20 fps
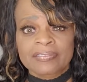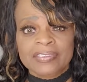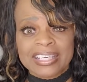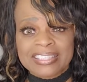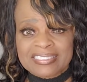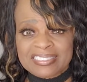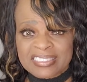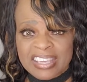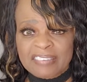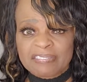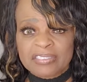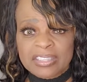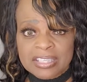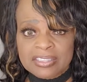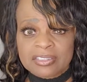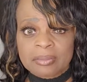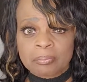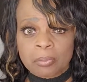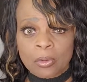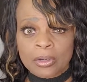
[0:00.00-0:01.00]
that safety
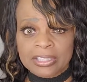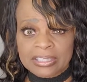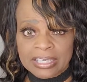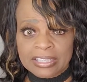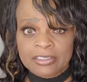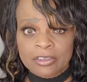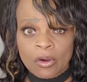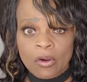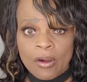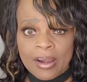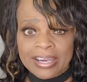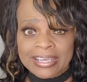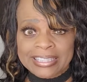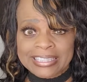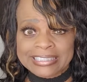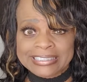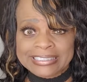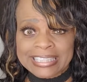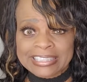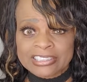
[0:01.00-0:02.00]
is important in your
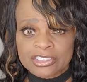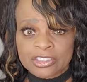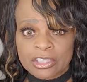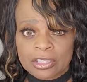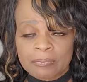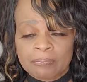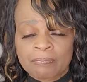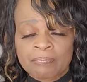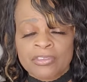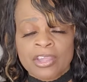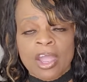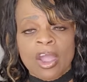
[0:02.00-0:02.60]
organization.